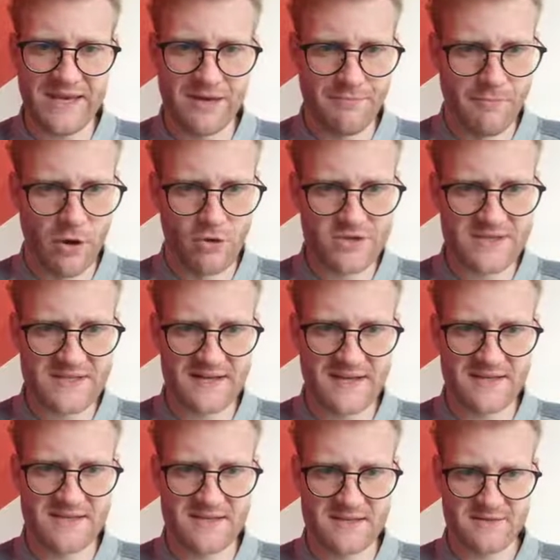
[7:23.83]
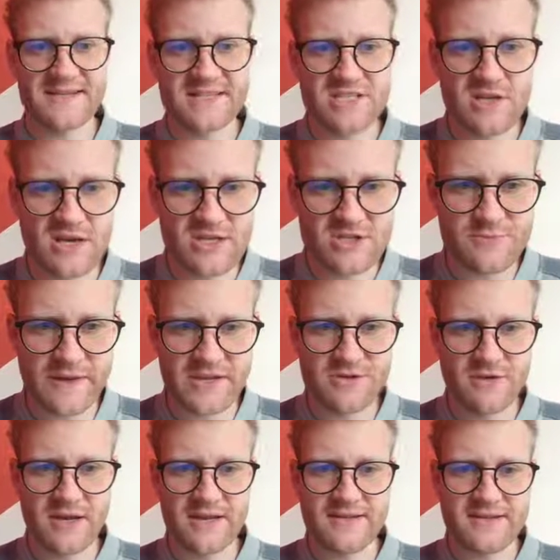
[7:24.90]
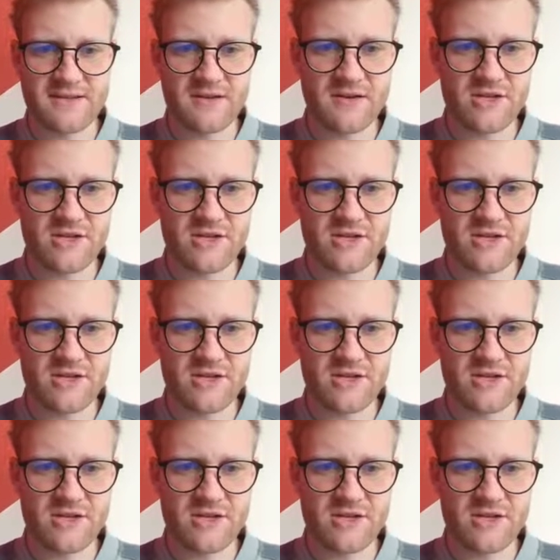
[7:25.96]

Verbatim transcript: in most cases, this uh, speculative,